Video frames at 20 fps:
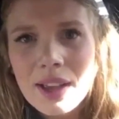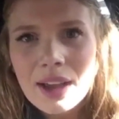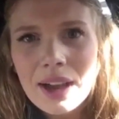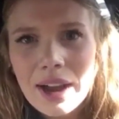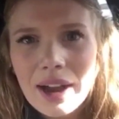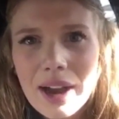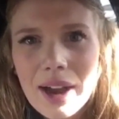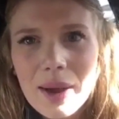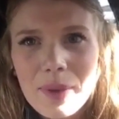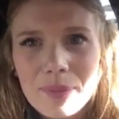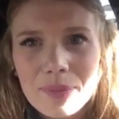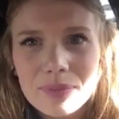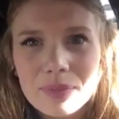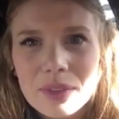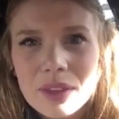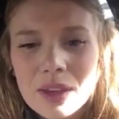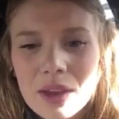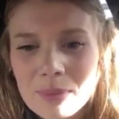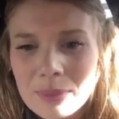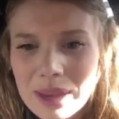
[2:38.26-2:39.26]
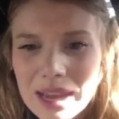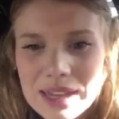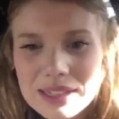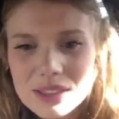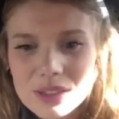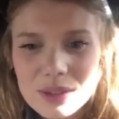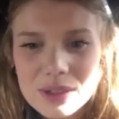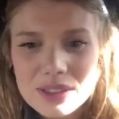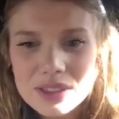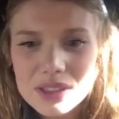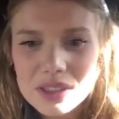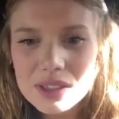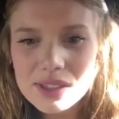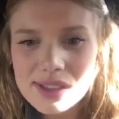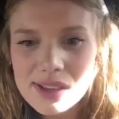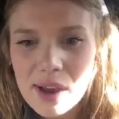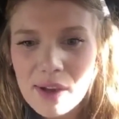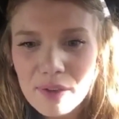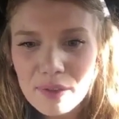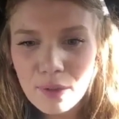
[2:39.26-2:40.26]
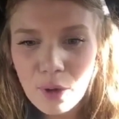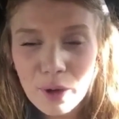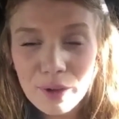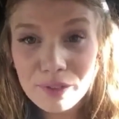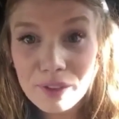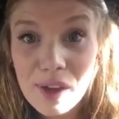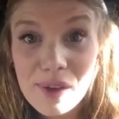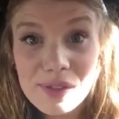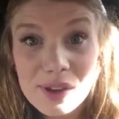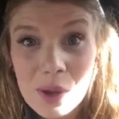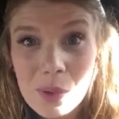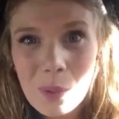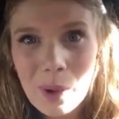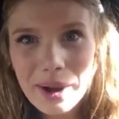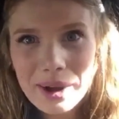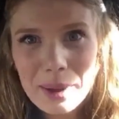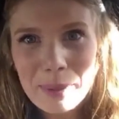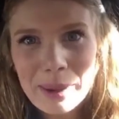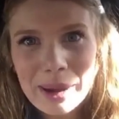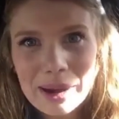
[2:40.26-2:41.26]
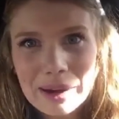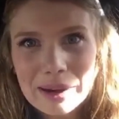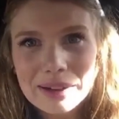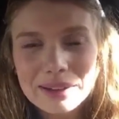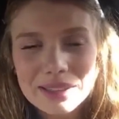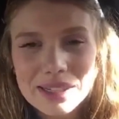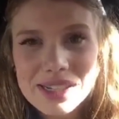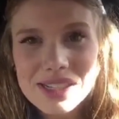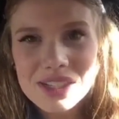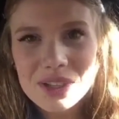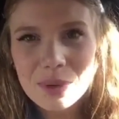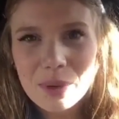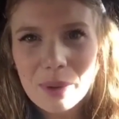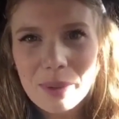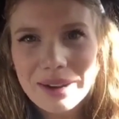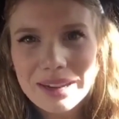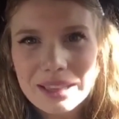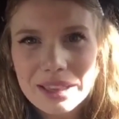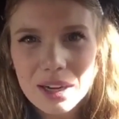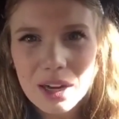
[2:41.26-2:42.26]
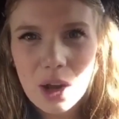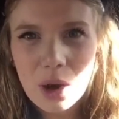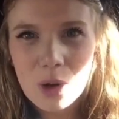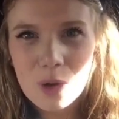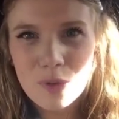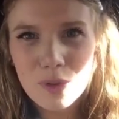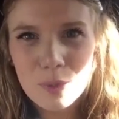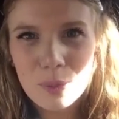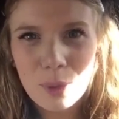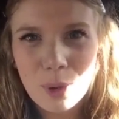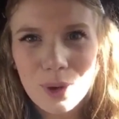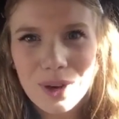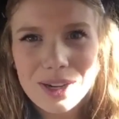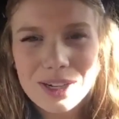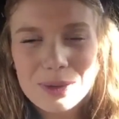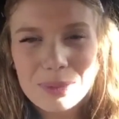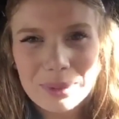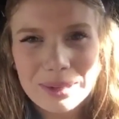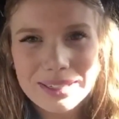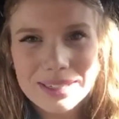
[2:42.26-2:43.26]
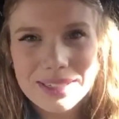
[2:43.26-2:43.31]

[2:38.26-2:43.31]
But yeah, so it's 4:51 apparently, so we went a little overboard,